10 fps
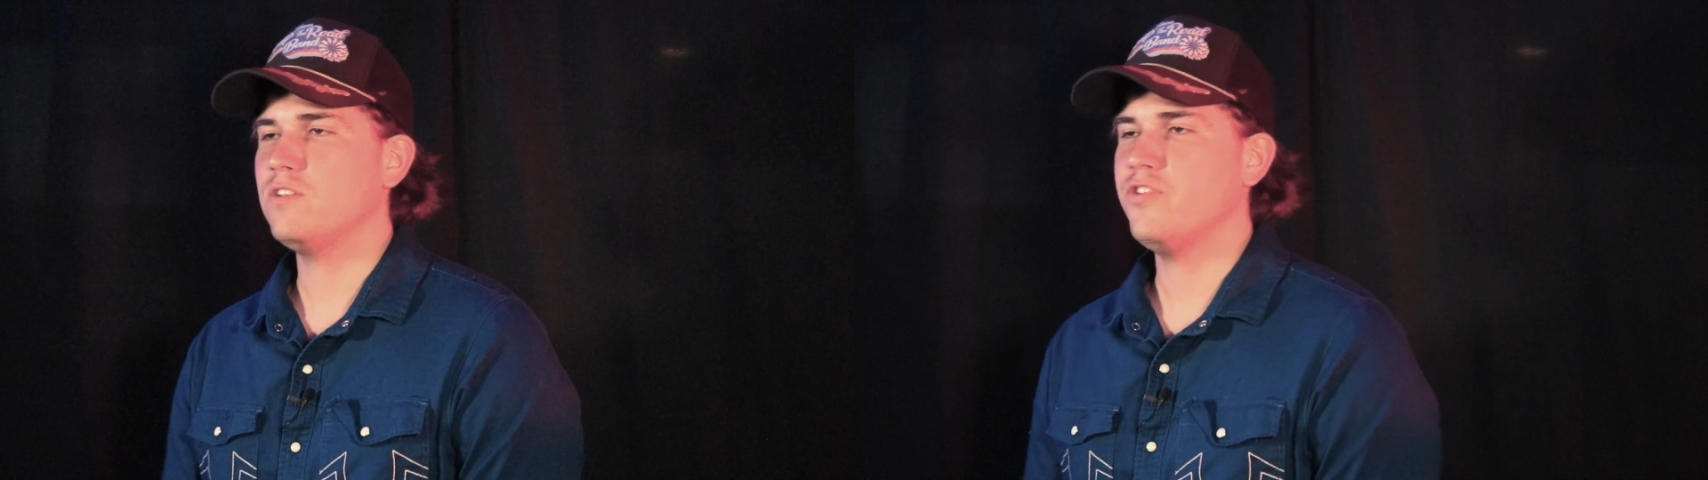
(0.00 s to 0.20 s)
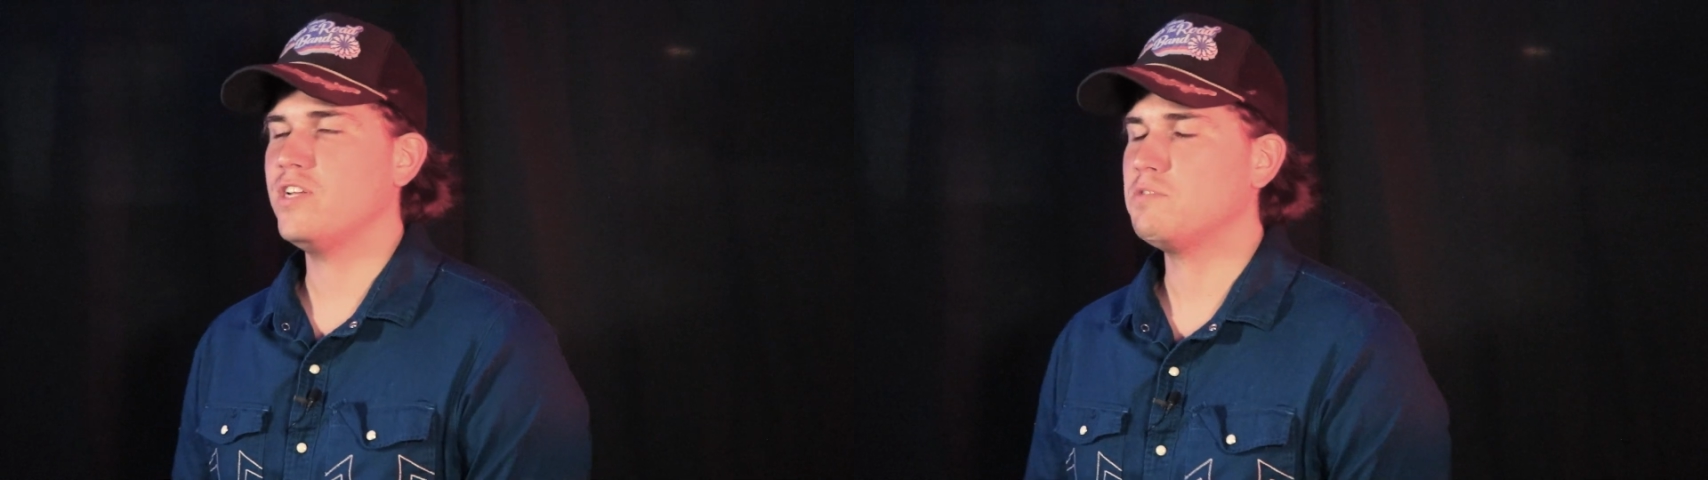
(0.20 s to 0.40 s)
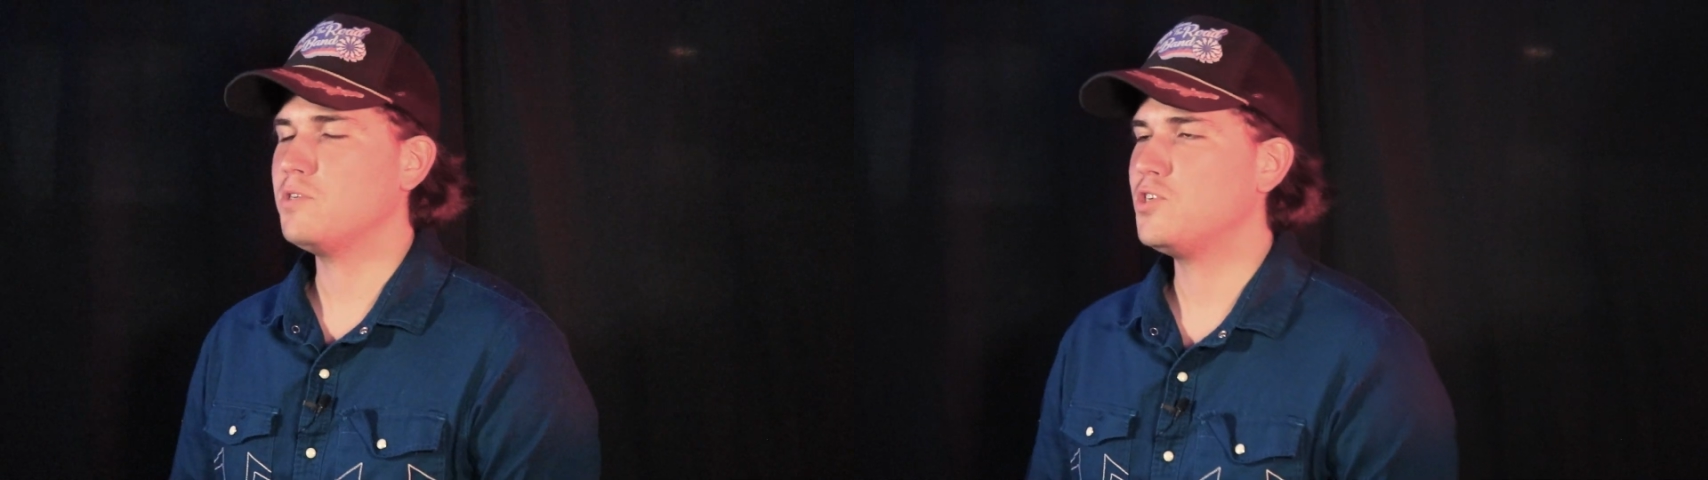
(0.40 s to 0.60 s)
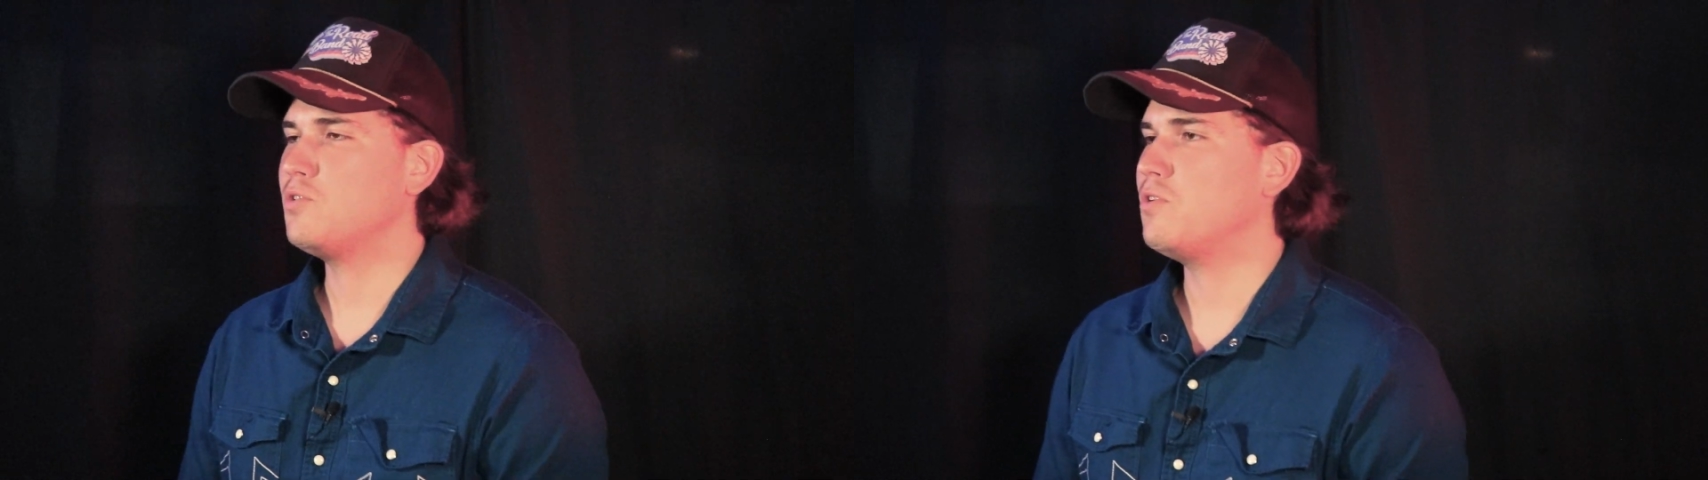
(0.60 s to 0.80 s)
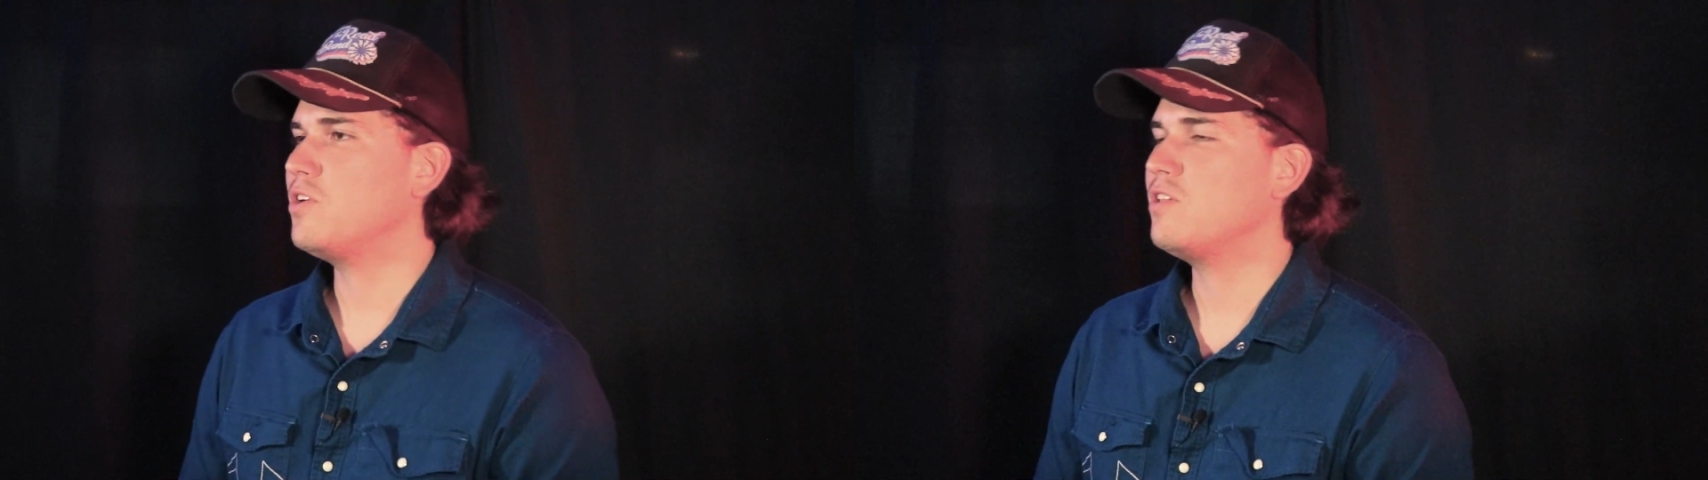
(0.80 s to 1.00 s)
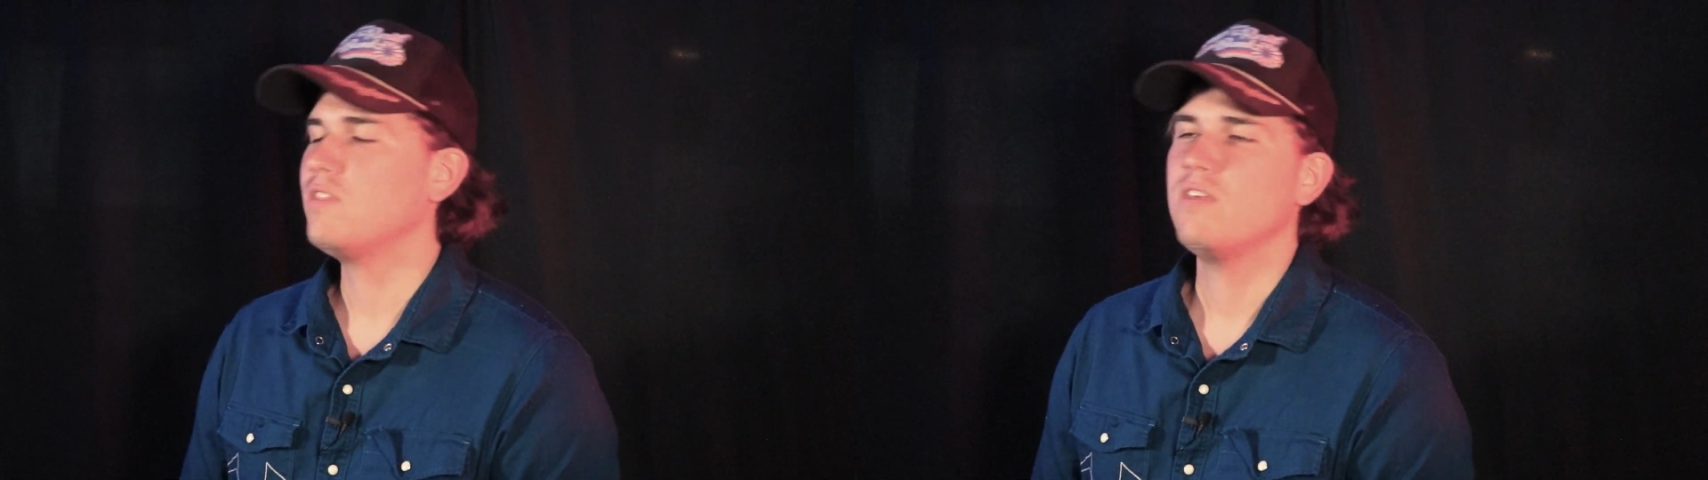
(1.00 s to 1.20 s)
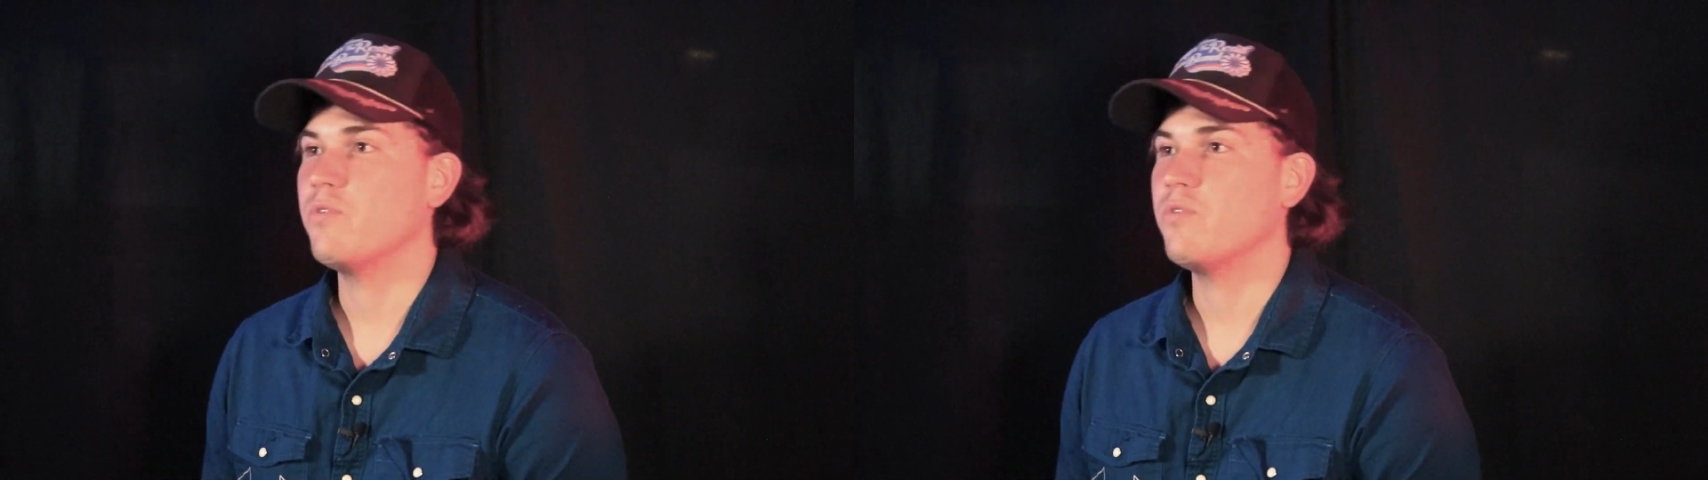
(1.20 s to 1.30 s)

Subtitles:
the transmission oil.